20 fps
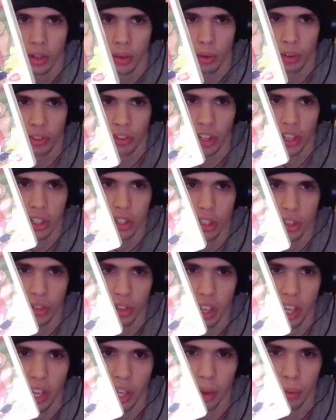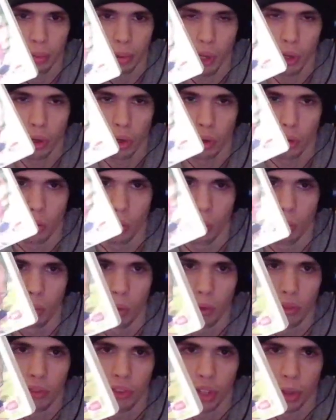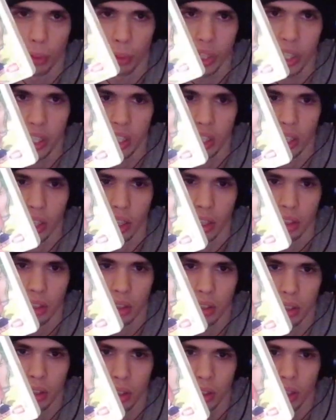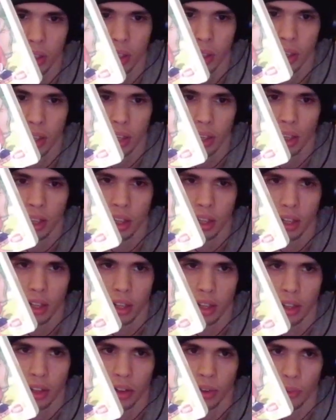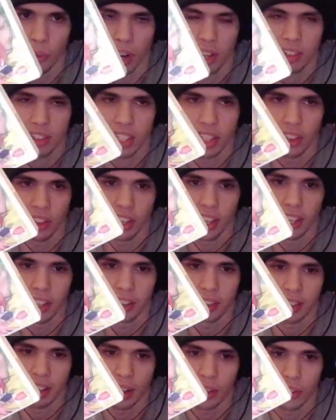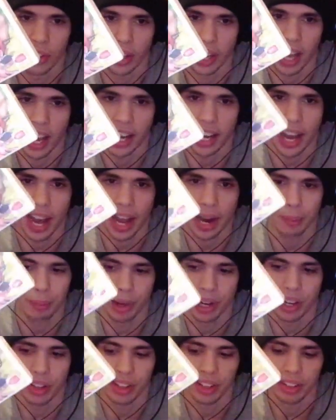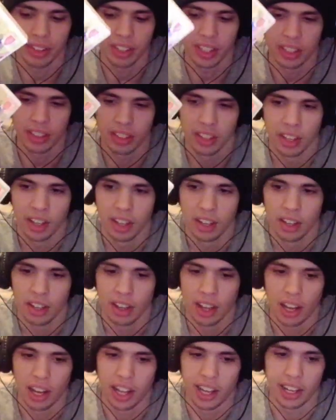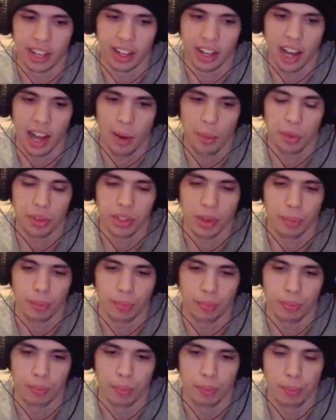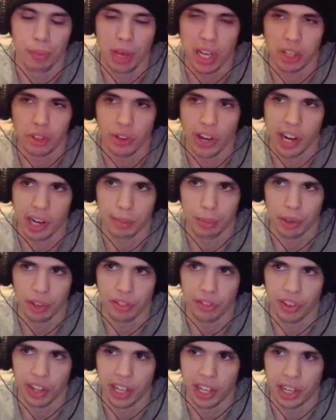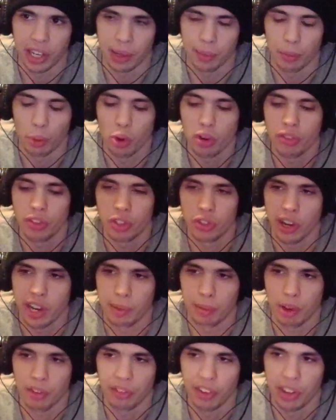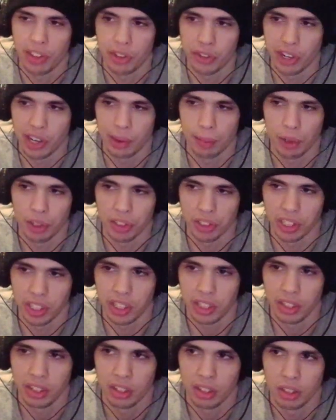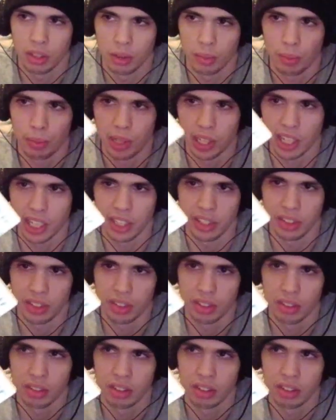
Revenge of King Piccolo for the Wii. When I seen this, I was like, I gotta buy this because, like, I was a big Dragon Ball fan, like more of a Dragon Ball fan than Dragon Ball Z because